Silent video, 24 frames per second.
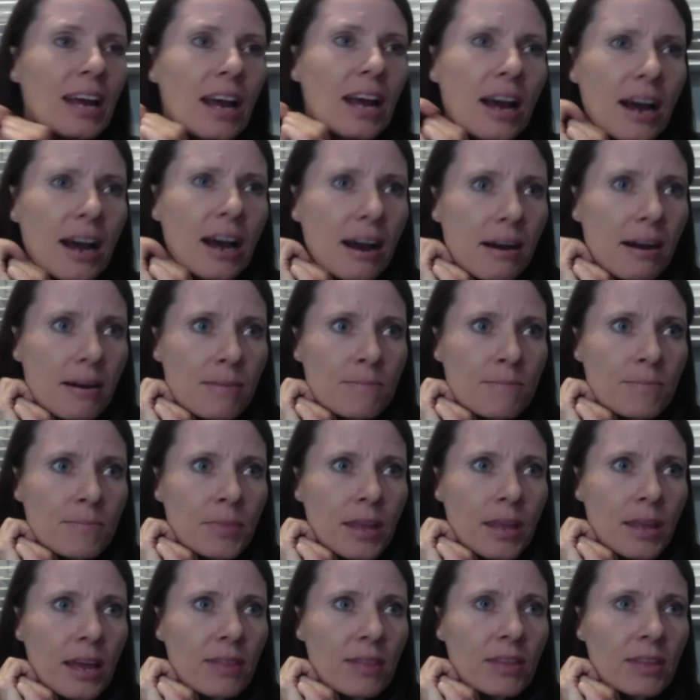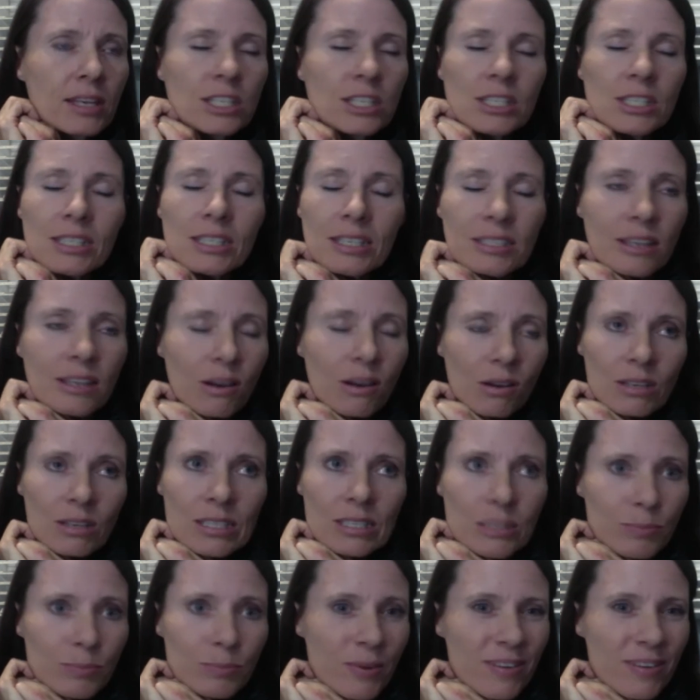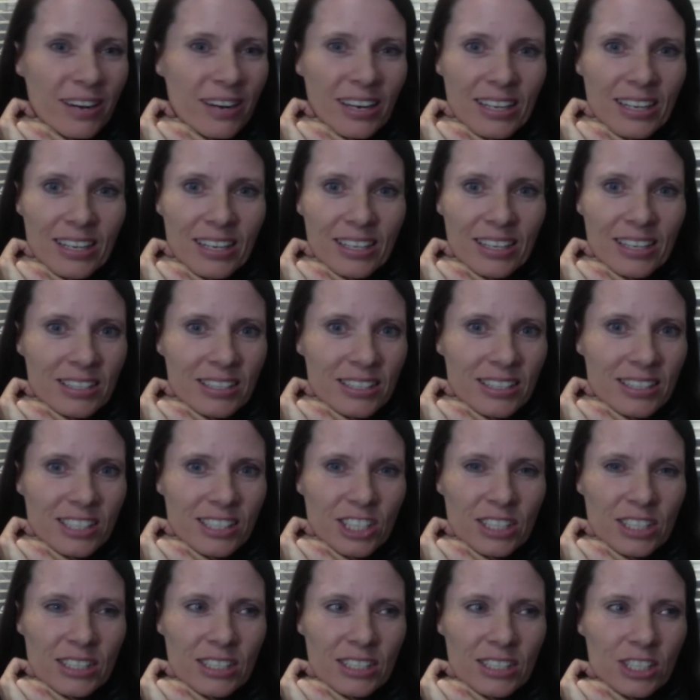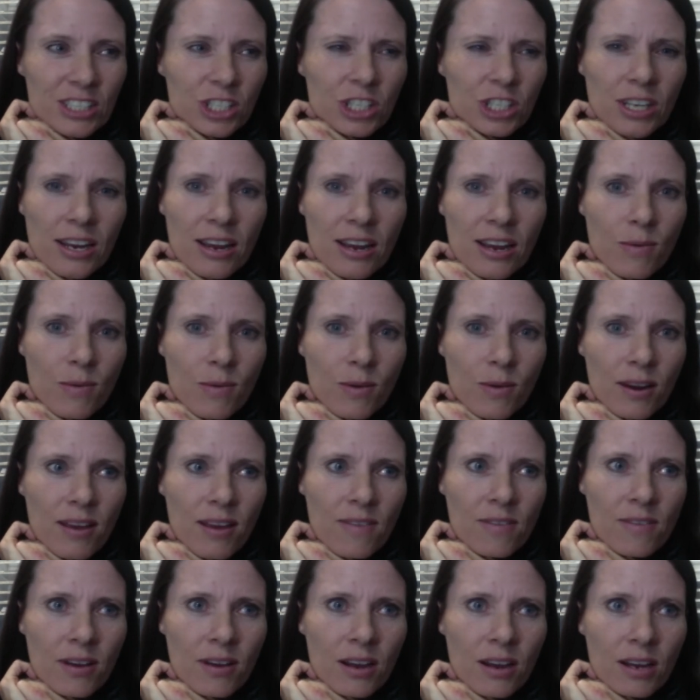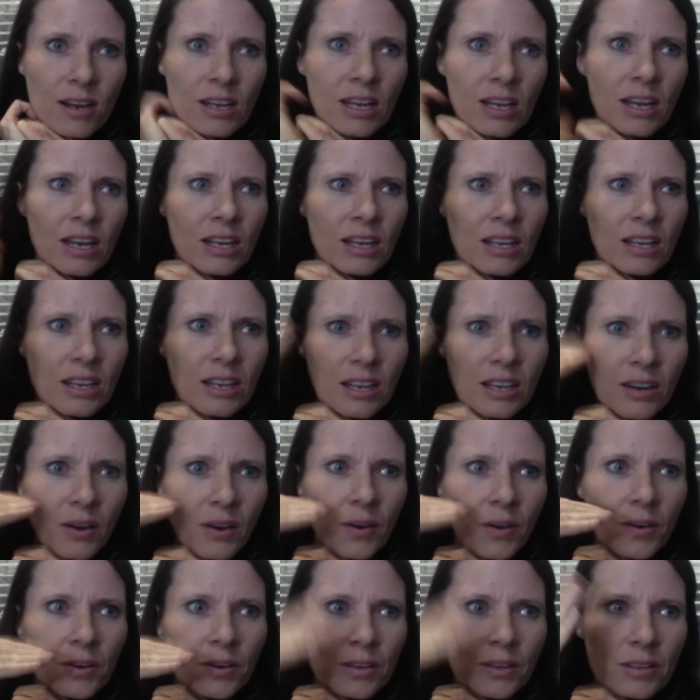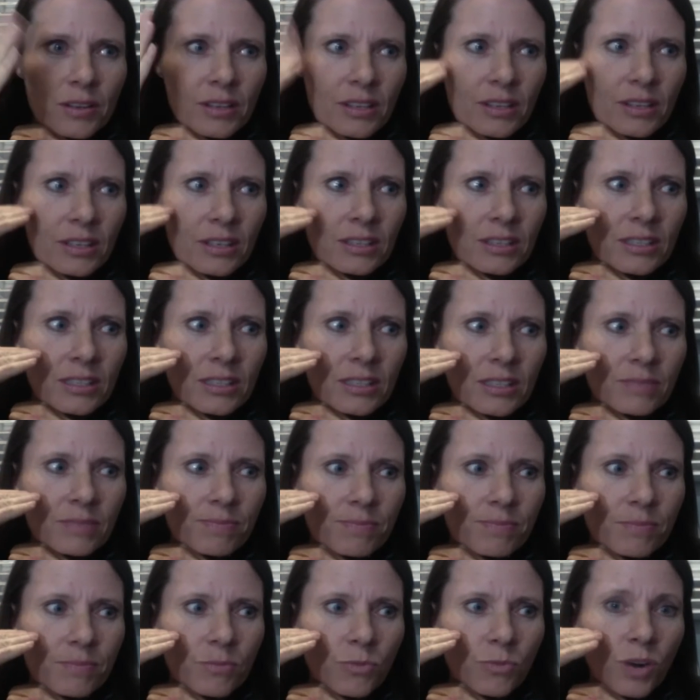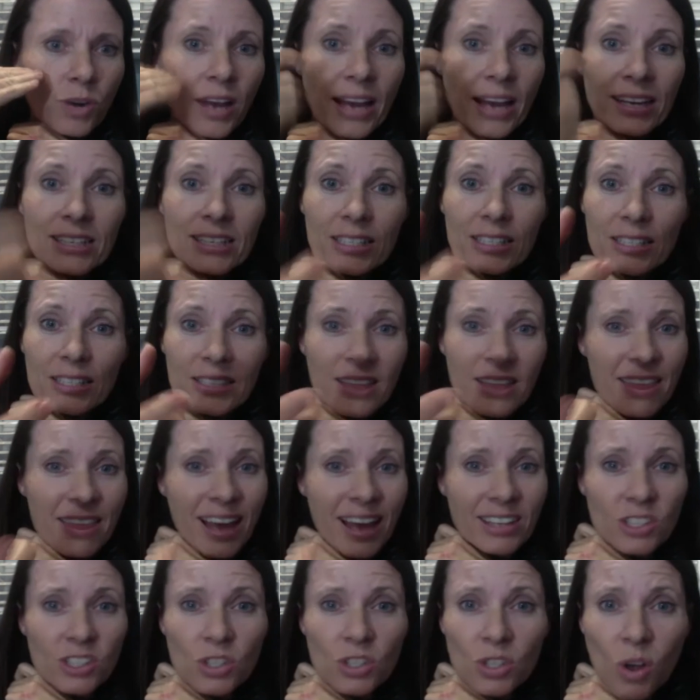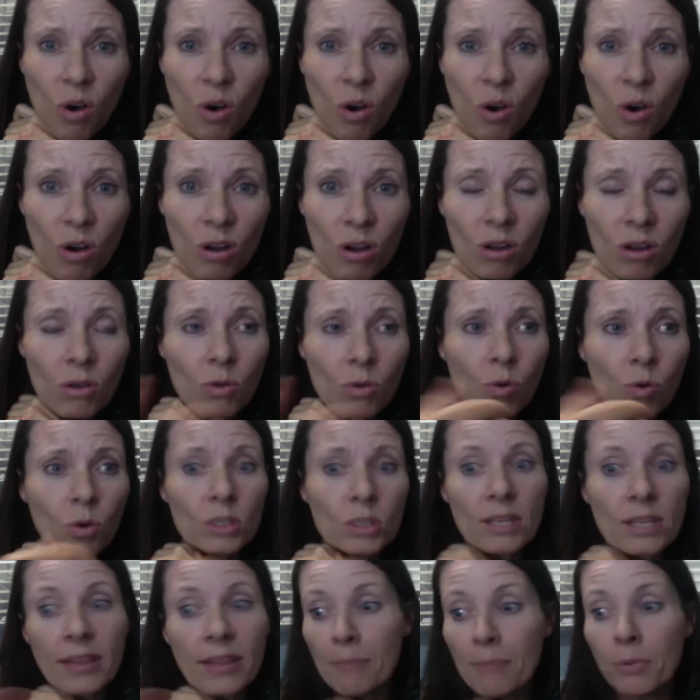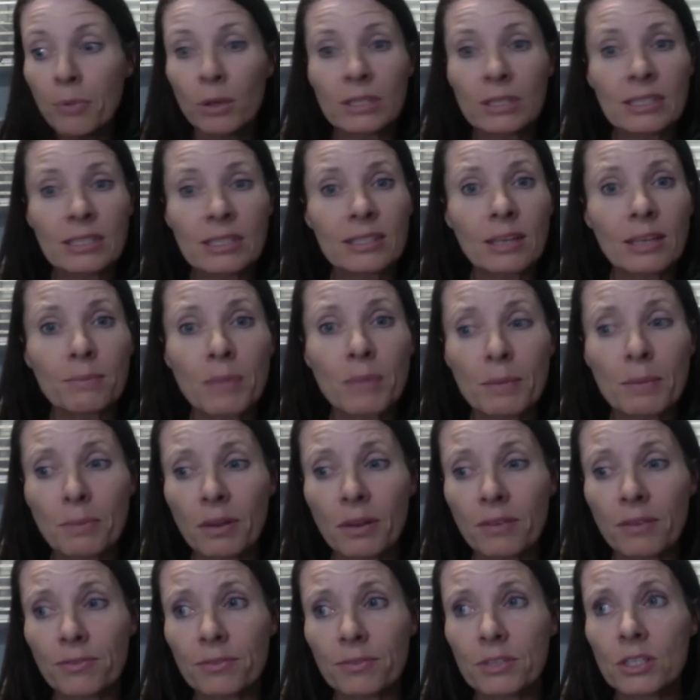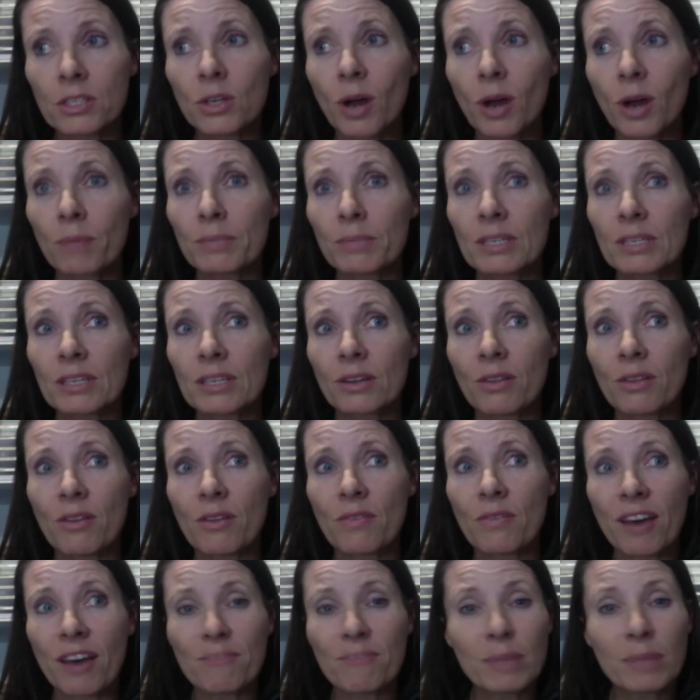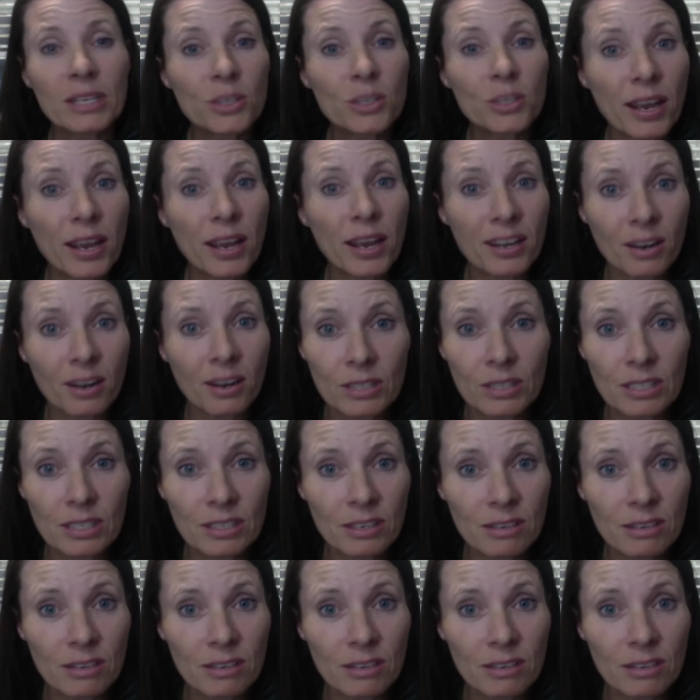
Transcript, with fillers: And then just as the Holy Spirit leads, just to share whatever, you know, is related to that song or to that person. Some people have typed in, you know, that they've been diagnosed